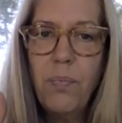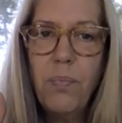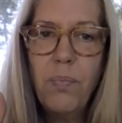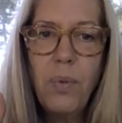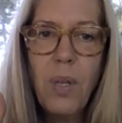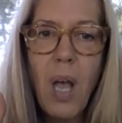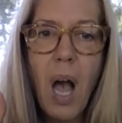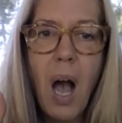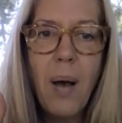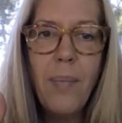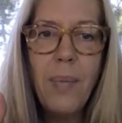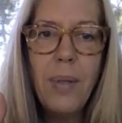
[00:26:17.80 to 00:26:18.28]

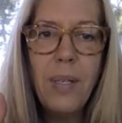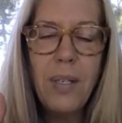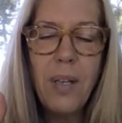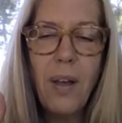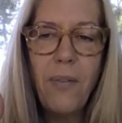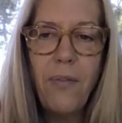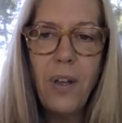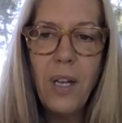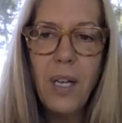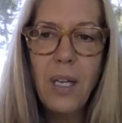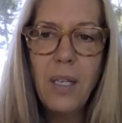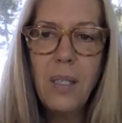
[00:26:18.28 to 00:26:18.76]
common
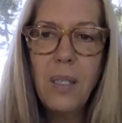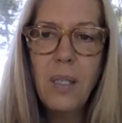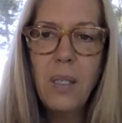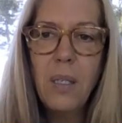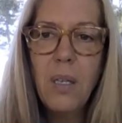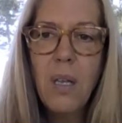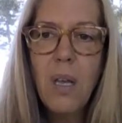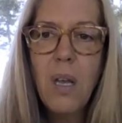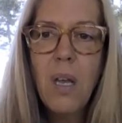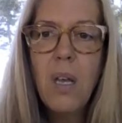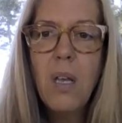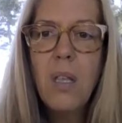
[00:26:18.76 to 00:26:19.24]
suffix,
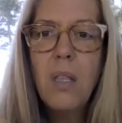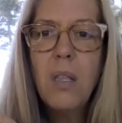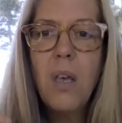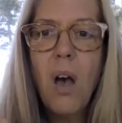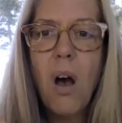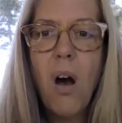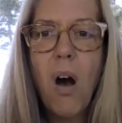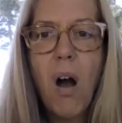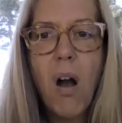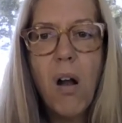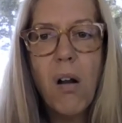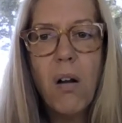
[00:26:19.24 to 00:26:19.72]
the
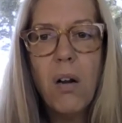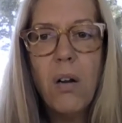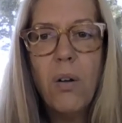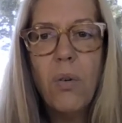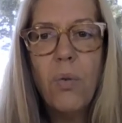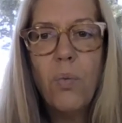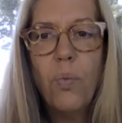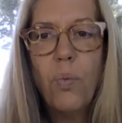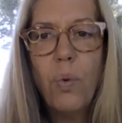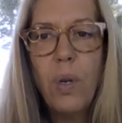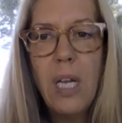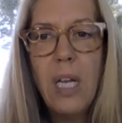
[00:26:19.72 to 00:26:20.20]

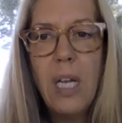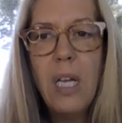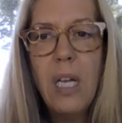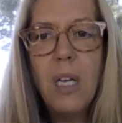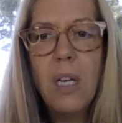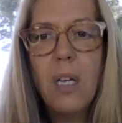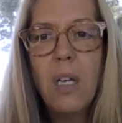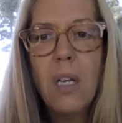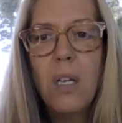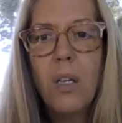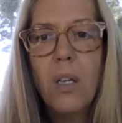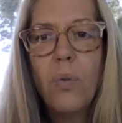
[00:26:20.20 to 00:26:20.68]

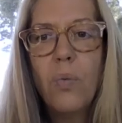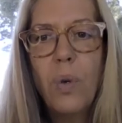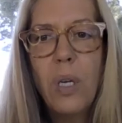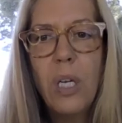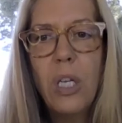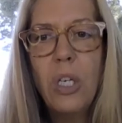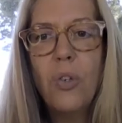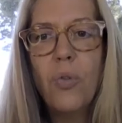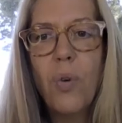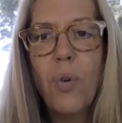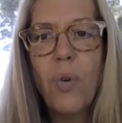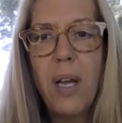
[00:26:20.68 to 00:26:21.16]

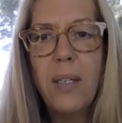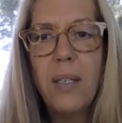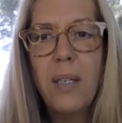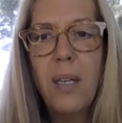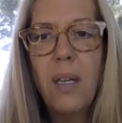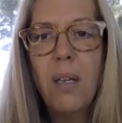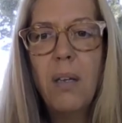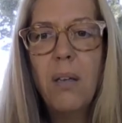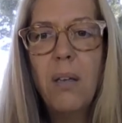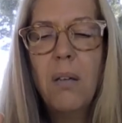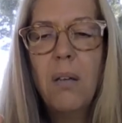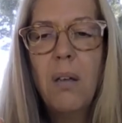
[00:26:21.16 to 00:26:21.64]

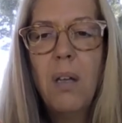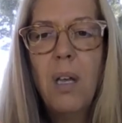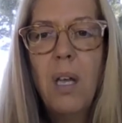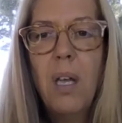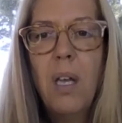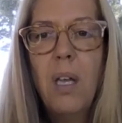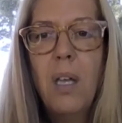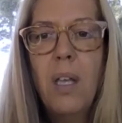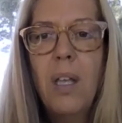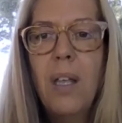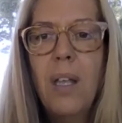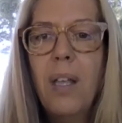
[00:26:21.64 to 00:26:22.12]
redressing.
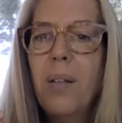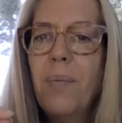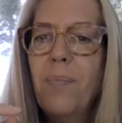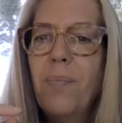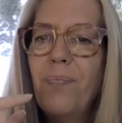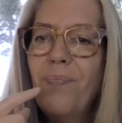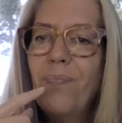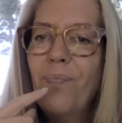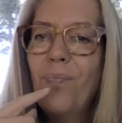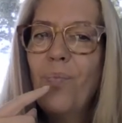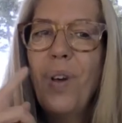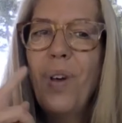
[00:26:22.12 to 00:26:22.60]

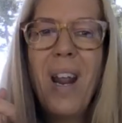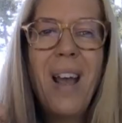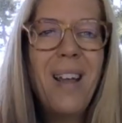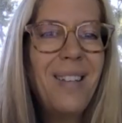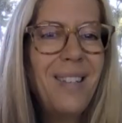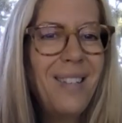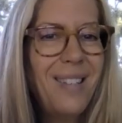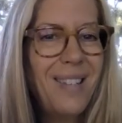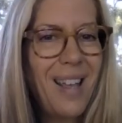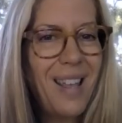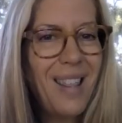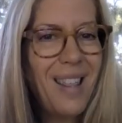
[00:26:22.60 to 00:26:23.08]
When I
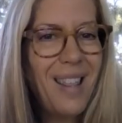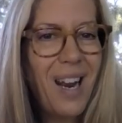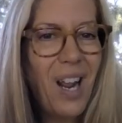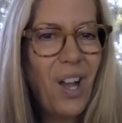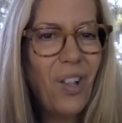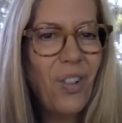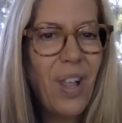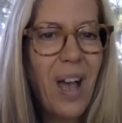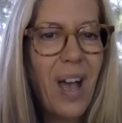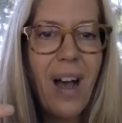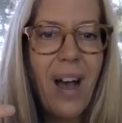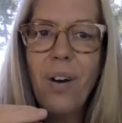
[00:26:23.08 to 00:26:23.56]
say that
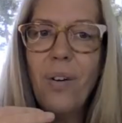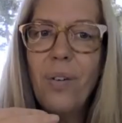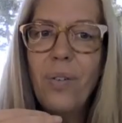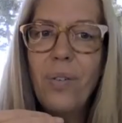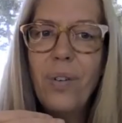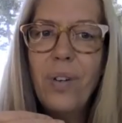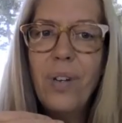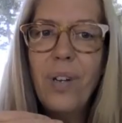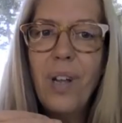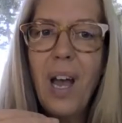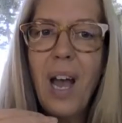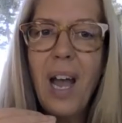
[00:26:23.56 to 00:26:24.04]
out
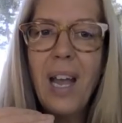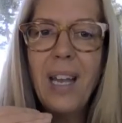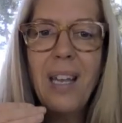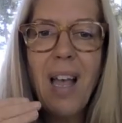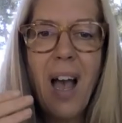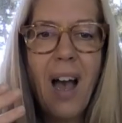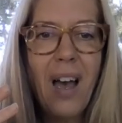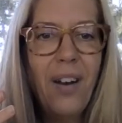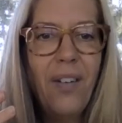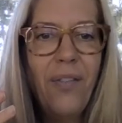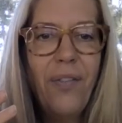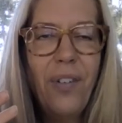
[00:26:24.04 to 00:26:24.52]
loud, I
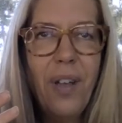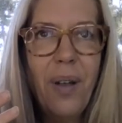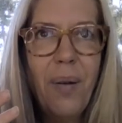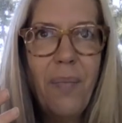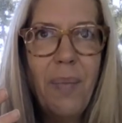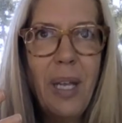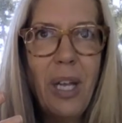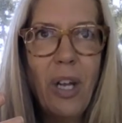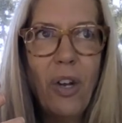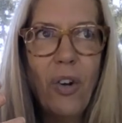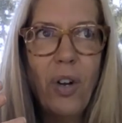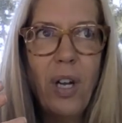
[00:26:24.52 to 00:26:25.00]
kind of am
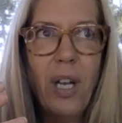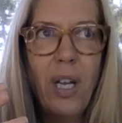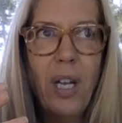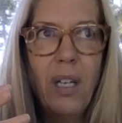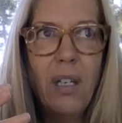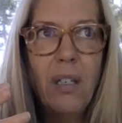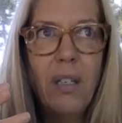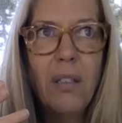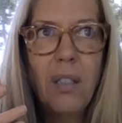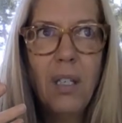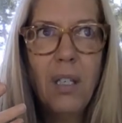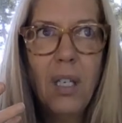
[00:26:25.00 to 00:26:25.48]

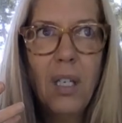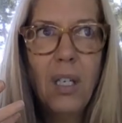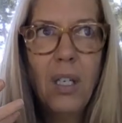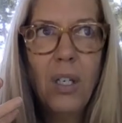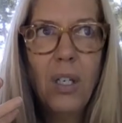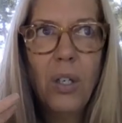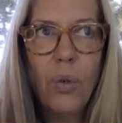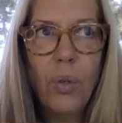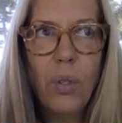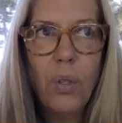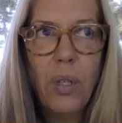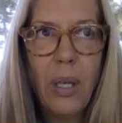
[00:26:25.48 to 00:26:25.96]
hearing
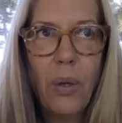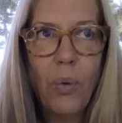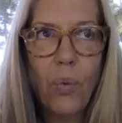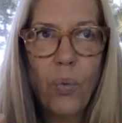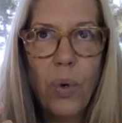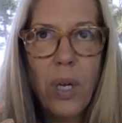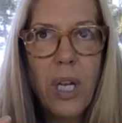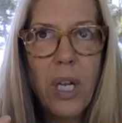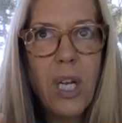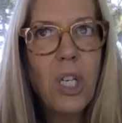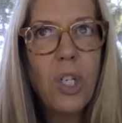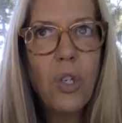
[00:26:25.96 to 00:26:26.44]
like
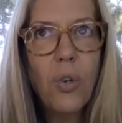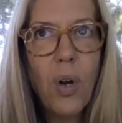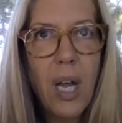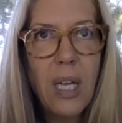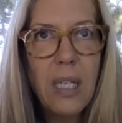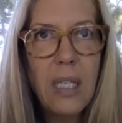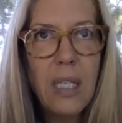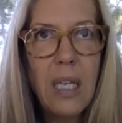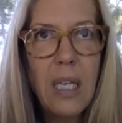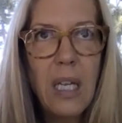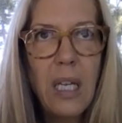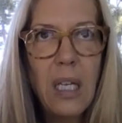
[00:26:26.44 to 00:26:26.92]

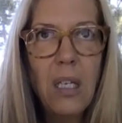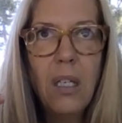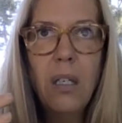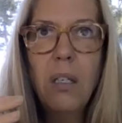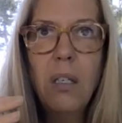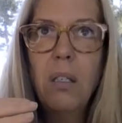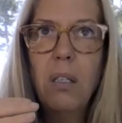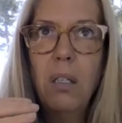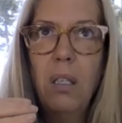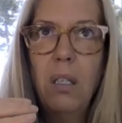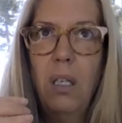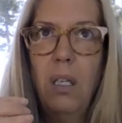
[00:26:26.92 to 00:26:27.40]
readdressing,
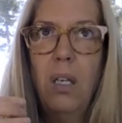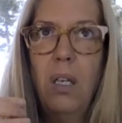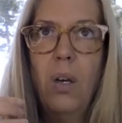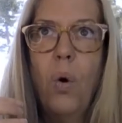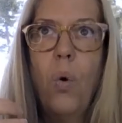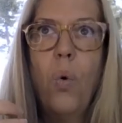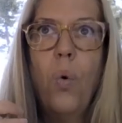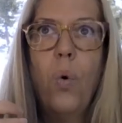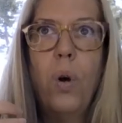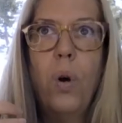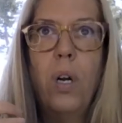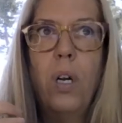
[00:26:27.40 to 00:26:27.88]

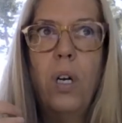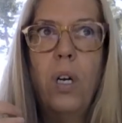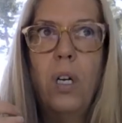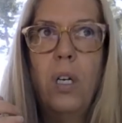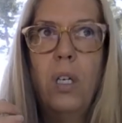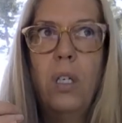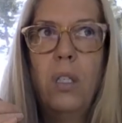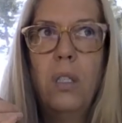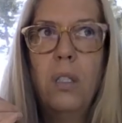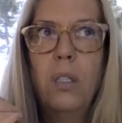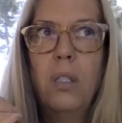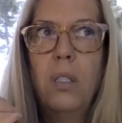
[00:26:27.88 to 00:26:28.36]

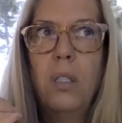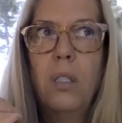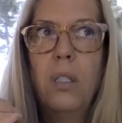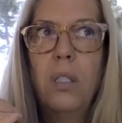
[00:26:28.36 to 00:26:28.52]
or